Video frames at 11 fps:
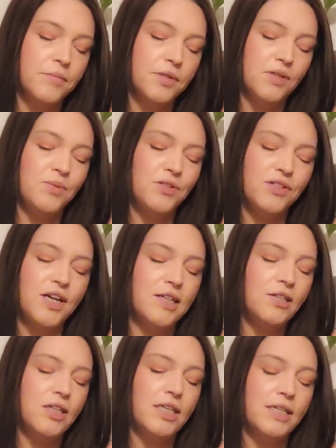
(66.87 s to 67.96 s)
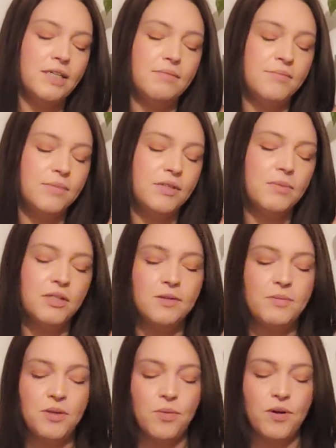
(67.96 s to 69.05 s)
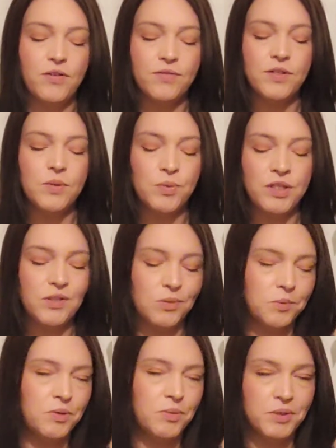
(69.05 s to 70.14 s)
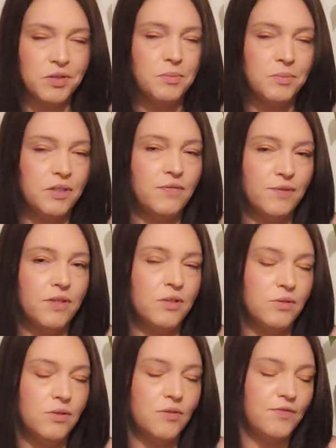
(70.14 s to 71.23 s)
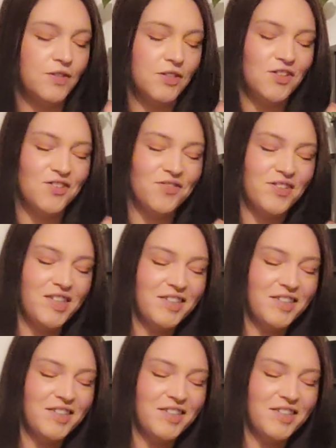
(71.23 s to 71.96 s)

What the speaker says: So we're just kind of looking at something to be aware of this week, so it'll be really specific. You'll know if this is your reading.